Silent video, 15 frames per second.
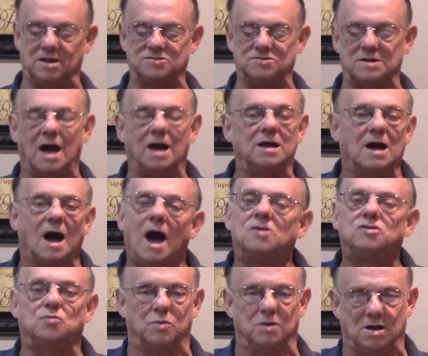it's not
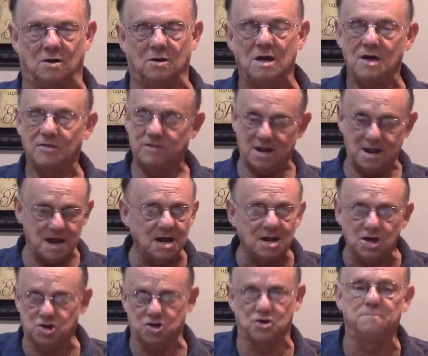God's will that
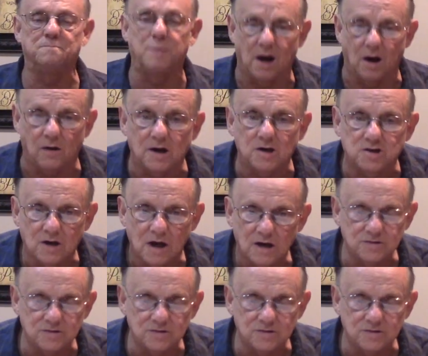any should perish.